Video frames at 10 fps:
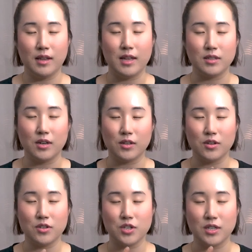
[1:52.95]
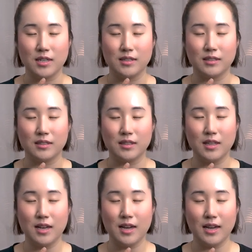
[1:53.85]
And tuck your chin
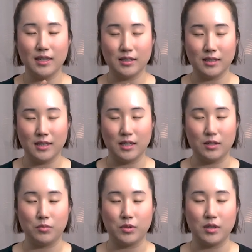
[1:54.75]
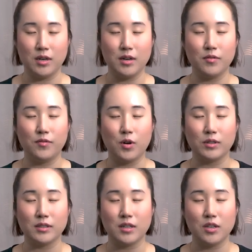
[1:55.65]
slightly inward.
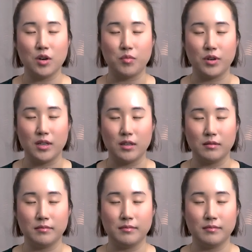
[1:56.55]
Focus on your breathing.